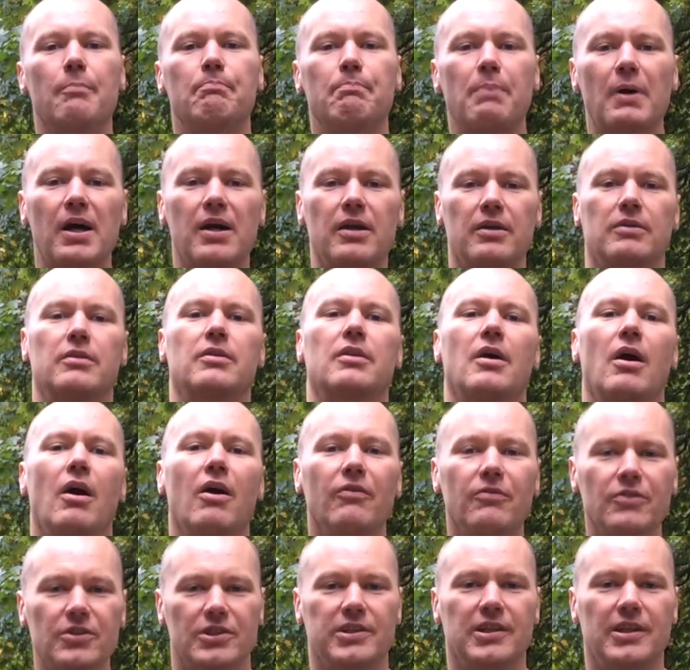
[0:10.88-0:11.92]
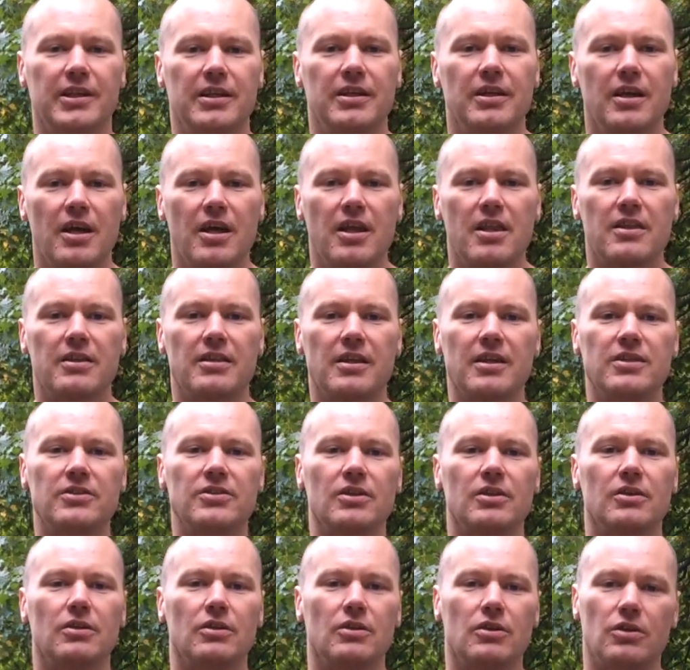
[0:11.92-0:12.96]
but obviously there's
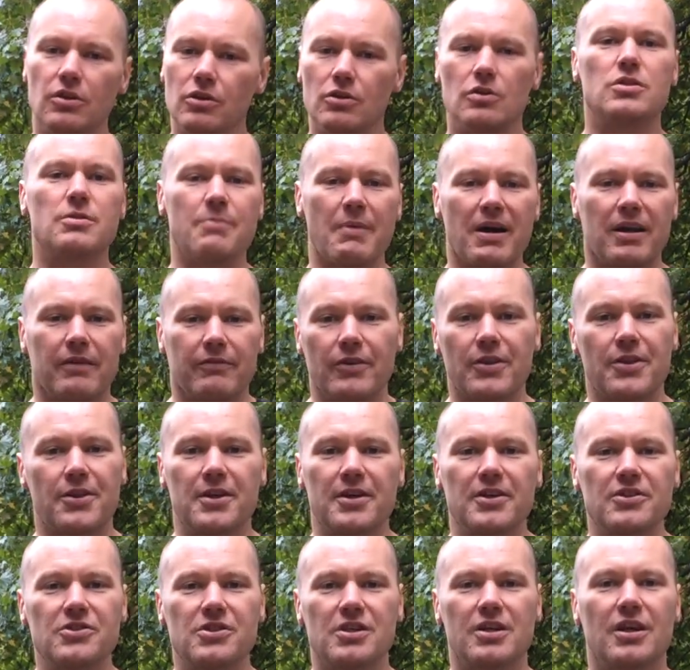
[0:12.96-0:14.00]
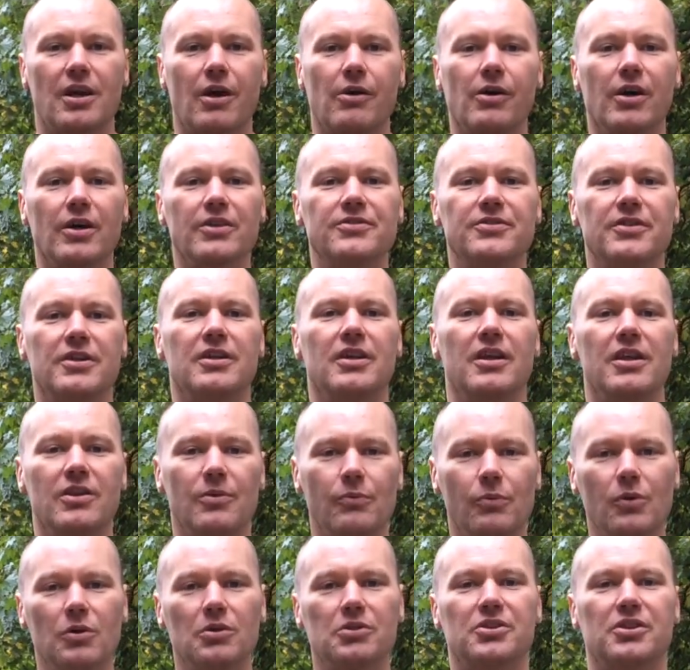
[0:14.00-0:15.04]
a huge amount of other things you can go hunting
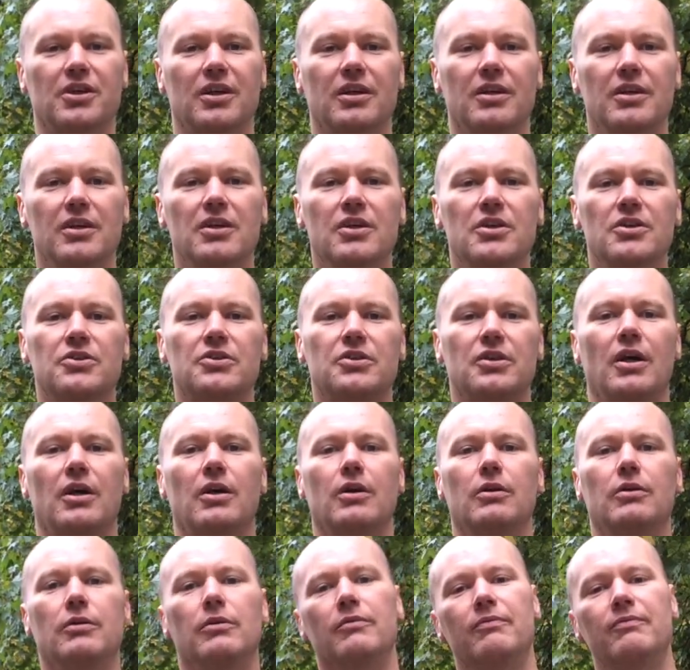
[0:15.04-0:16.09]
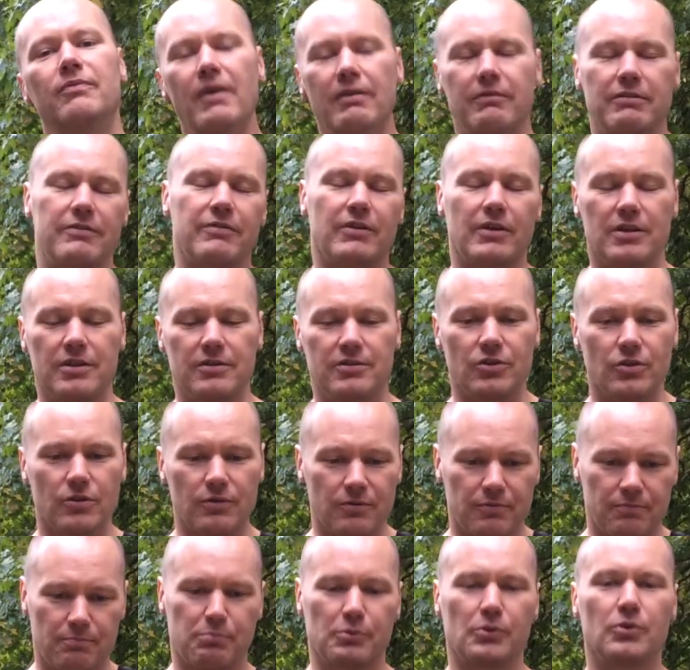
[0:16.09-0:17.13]
in the water. So very, very sort of
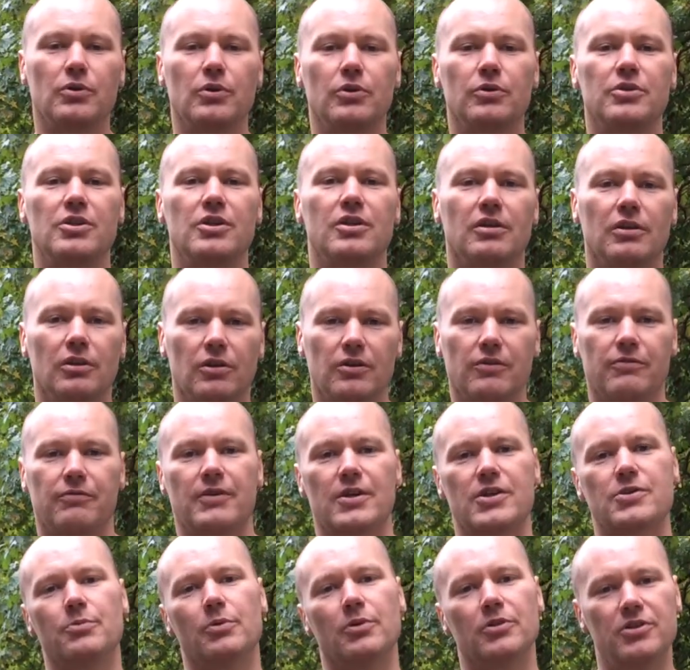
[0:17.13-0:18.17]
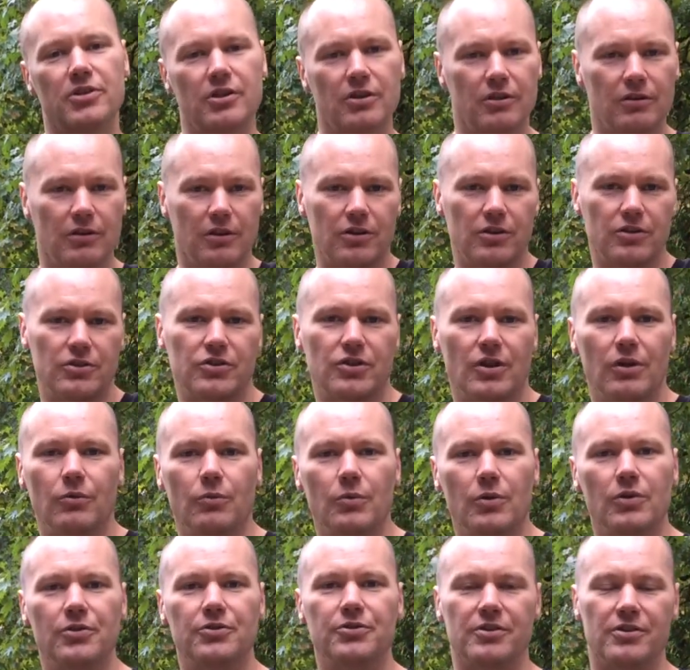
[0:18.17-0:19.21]
broad. You can look at freshwater, you can look at
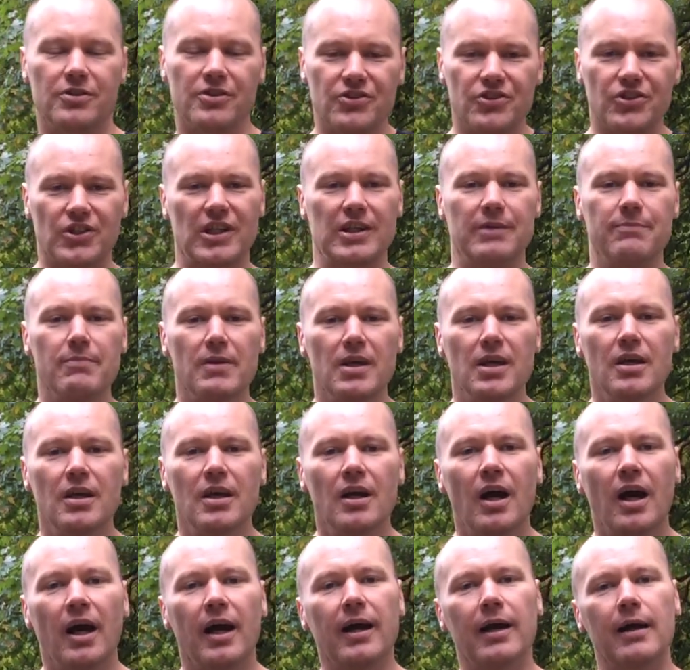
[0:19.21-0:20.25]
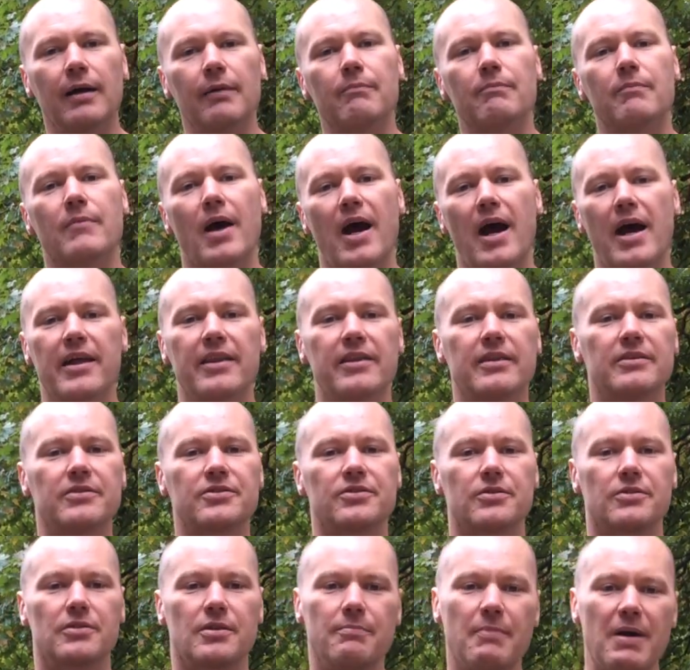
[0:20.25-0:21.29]
saltwater and the sea. And
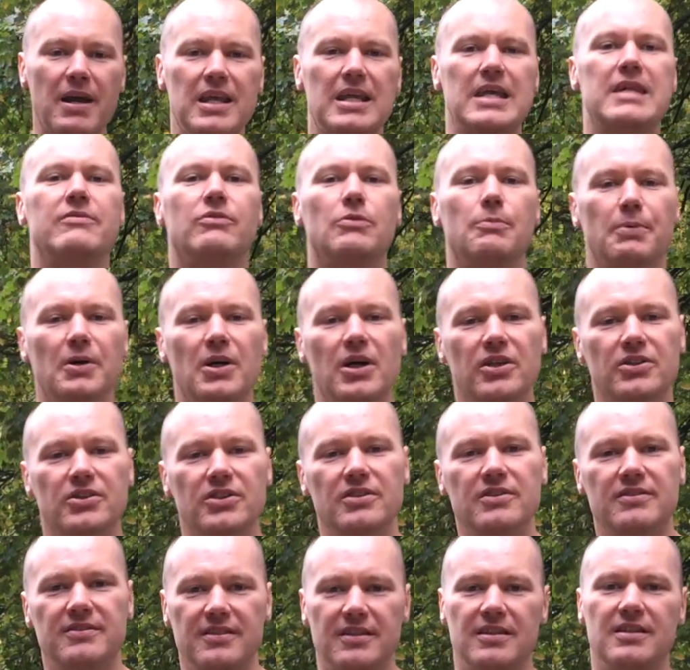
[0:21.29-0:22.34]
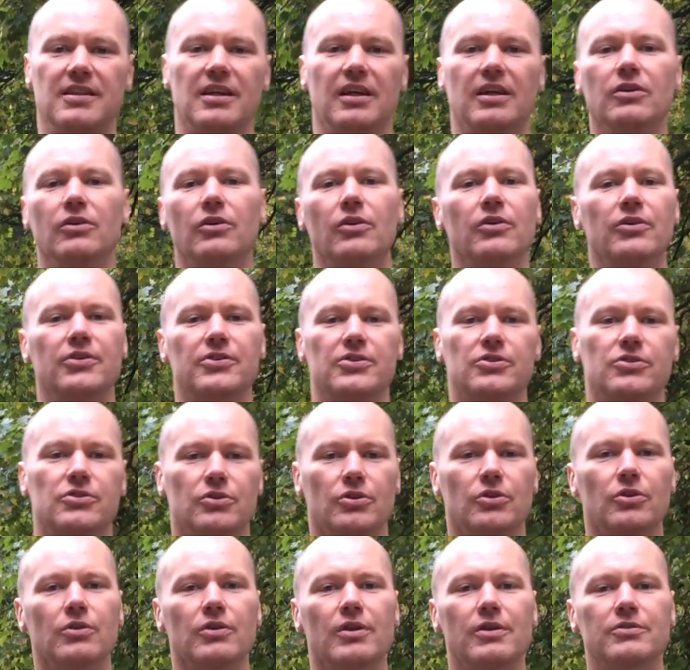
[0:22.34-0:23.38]
the medieval person didn't ignore this at
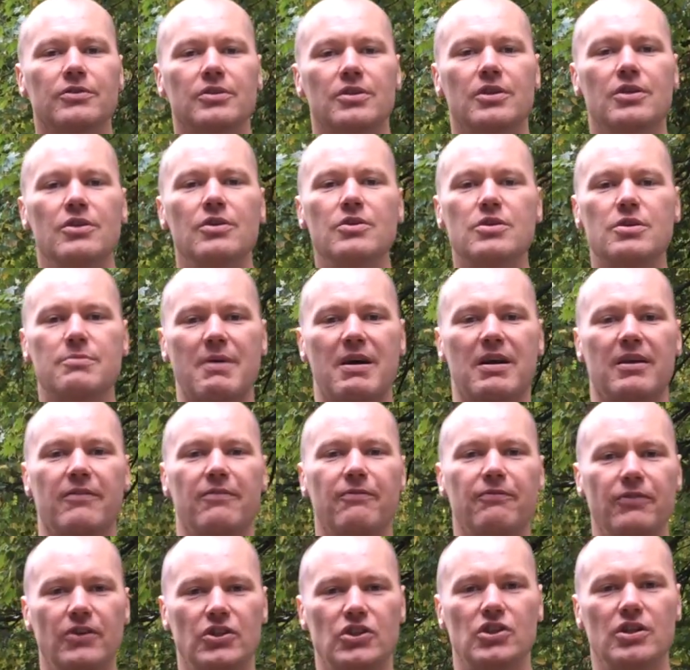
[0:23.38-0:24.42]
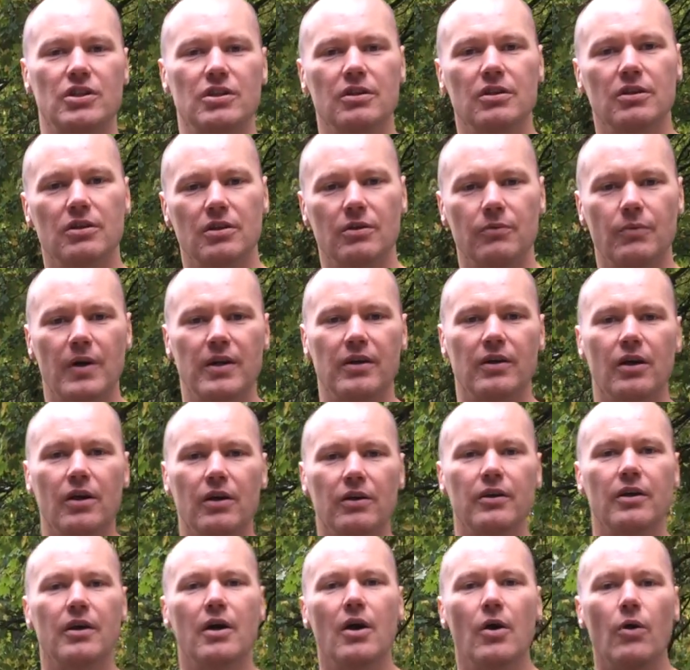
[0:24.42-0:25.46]
all. There was a huge amount of fishing that went on,